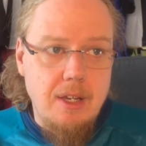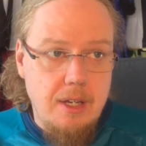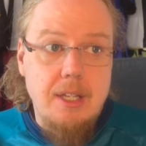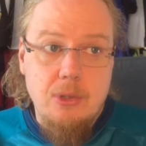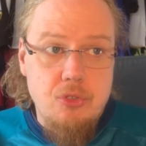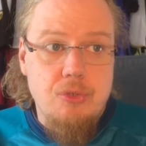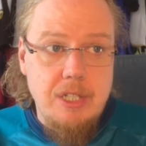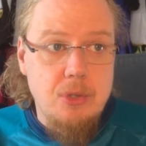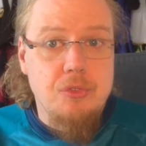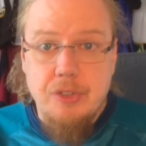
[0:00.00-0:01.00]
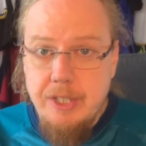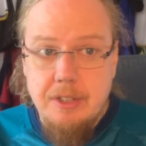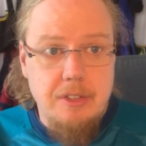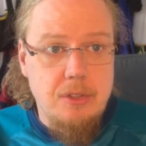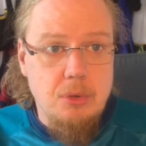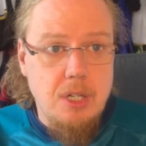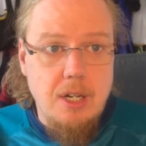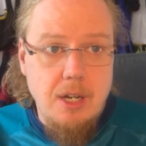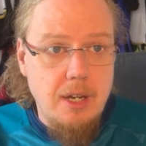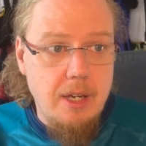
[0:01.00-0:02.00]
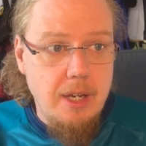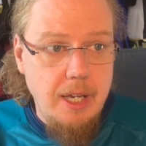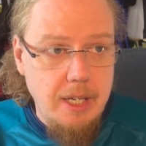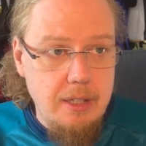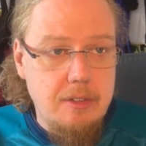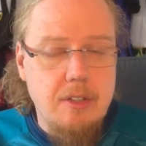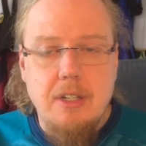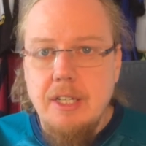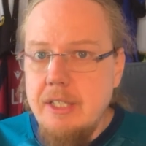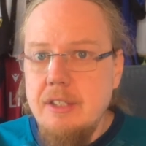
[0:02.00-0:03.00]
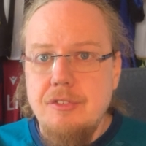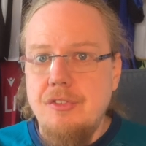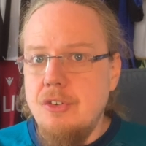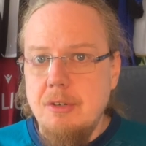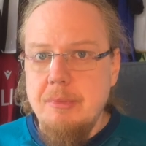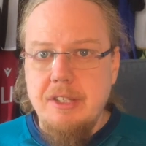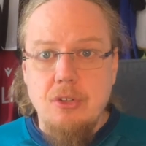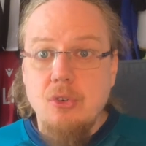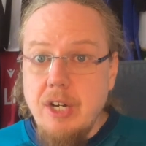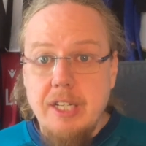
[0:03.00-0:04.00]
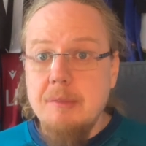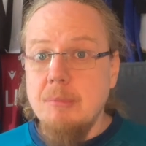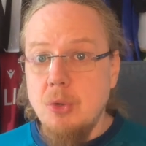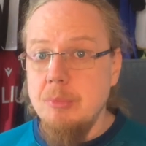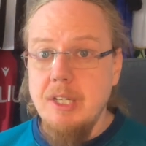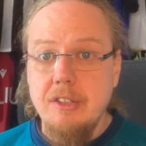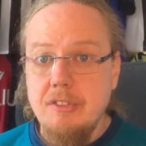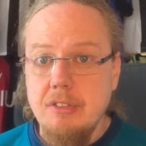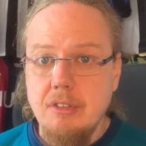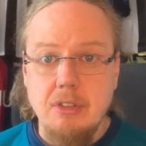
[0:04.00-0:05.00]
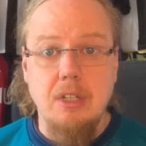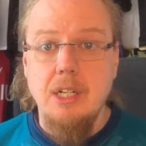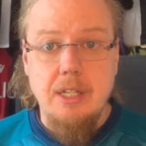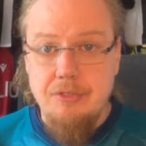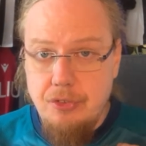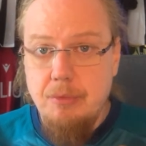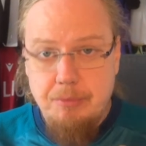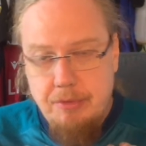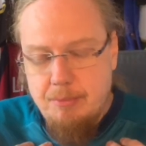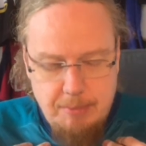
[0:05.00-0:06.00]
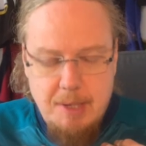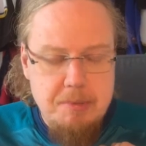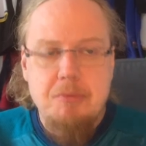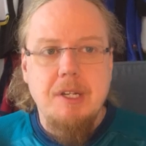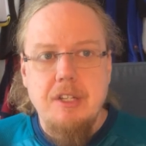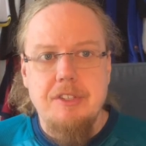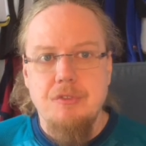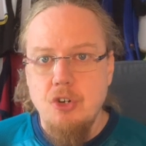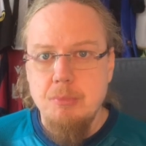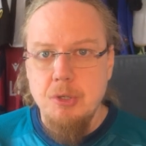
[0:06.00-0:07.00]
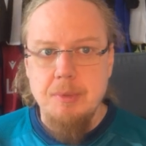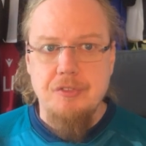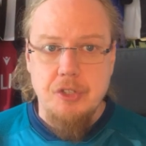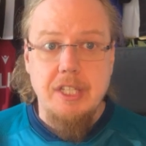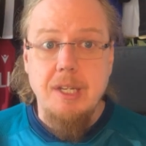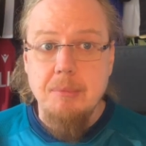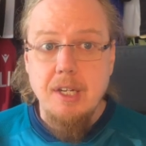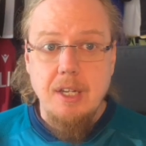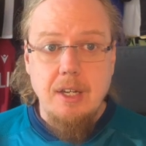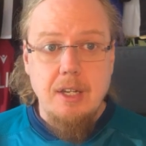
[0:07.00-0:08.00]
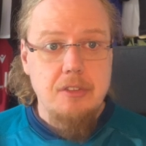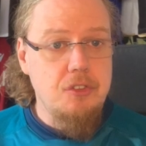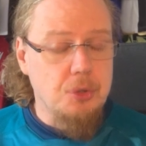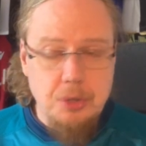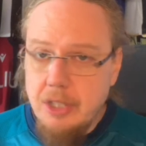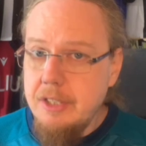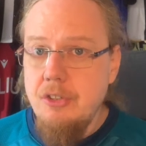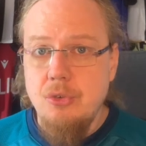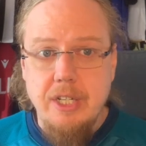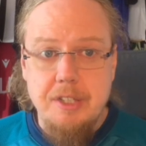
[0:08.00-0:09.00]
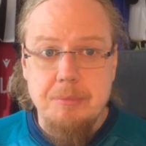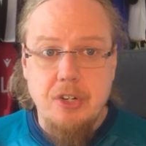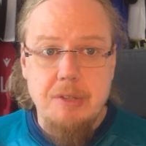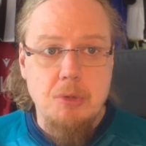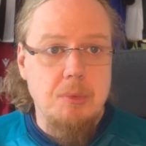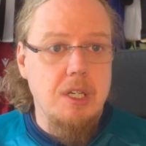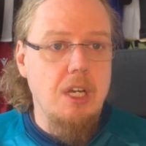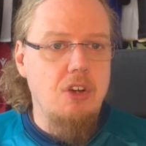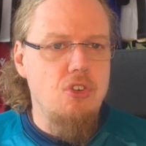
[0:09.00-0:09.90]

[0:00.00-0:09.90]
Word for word: It looks really good for Inter, though. Uh, Inter are hitting form at the right moment, or uh, from my perspective, at the wrong moment, but for them, totally at the right, right moment.